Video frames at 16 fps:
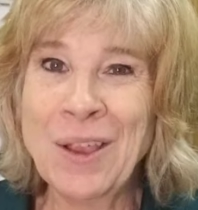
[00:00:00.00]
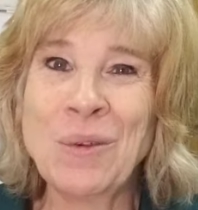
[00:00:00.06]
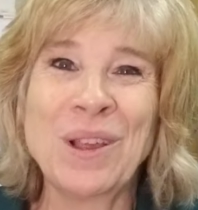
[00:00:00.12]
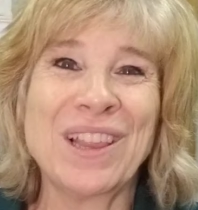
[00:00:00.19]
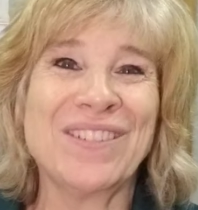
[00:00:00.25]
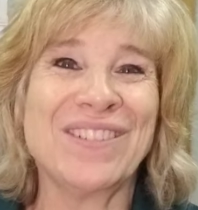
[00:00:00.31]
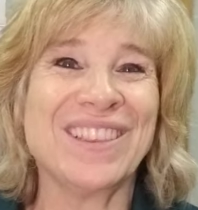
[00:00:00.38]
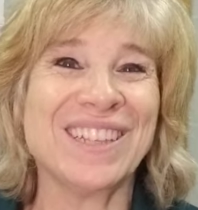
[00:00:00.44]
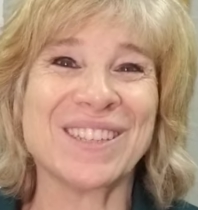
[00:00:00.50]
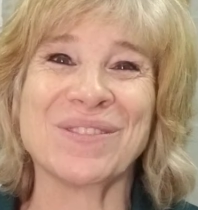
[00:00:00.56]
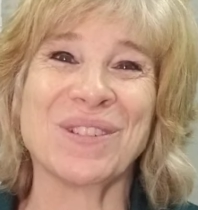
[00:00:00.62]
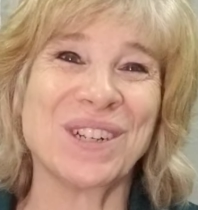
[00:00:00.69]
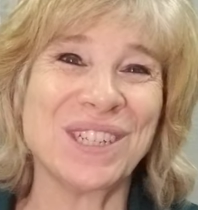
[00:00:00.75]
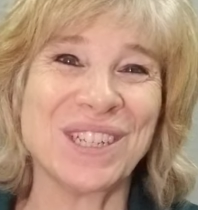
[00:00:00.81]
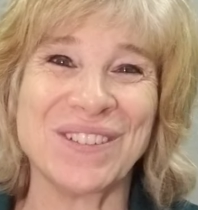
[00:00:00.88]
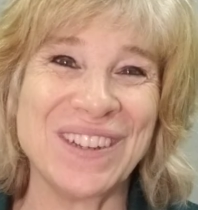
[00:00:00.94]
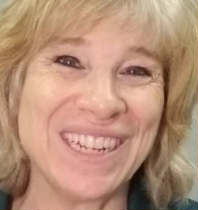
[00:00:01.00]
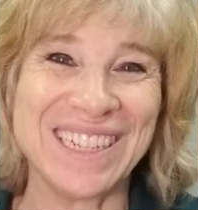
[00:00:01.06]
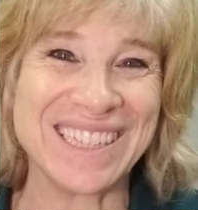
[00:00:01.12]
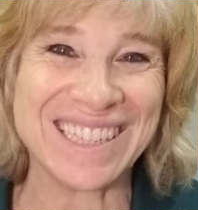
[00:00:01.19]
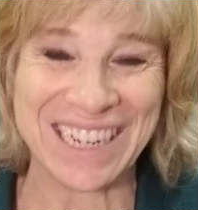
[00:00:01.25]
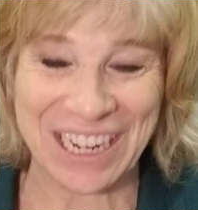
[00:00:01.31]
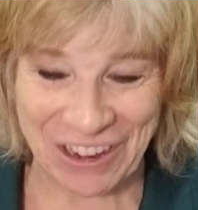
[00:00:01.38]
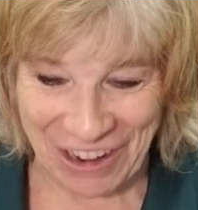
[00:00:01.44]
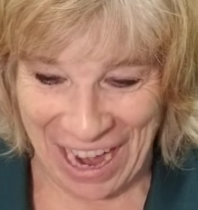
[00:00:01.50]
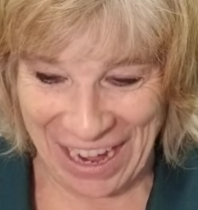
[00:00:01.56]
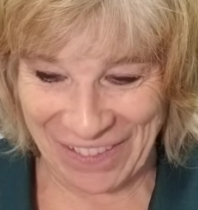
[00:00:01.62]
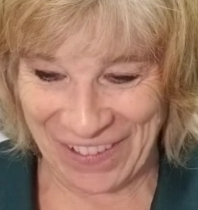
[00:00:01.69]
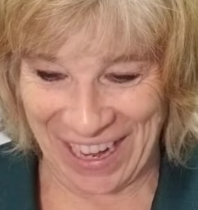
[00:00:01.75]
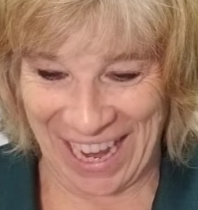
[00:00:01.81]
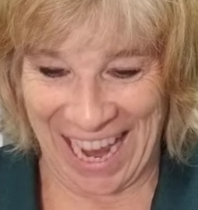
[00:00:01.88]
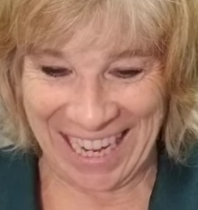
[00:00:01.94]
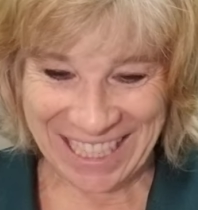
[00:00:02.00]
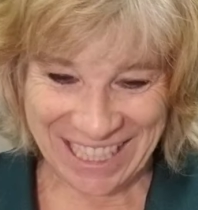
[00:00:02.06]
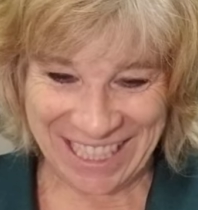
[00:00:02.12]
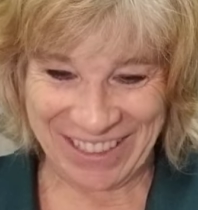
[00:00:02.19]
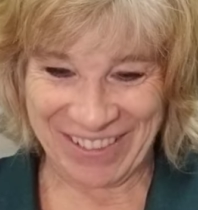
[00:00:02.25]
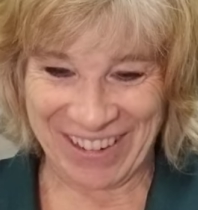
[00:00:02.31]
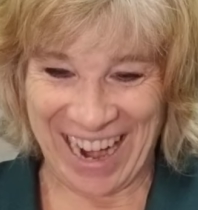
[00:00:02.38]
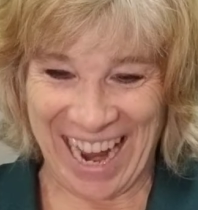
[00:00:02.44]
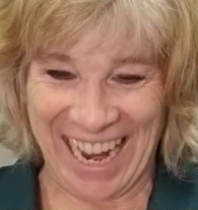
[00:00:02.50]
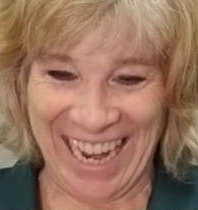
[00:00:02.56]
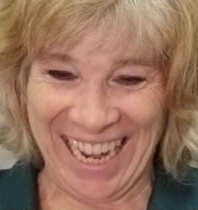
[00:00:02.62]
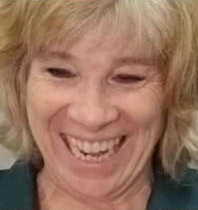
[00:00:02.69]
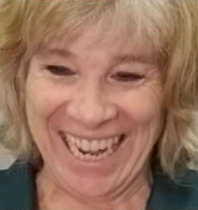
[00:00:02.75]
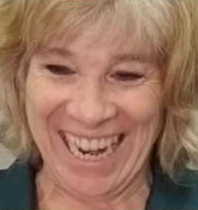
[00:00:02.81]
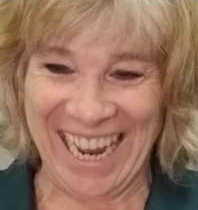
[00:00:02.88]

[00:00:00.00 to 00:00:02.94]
We live in this world of instant gratification, right?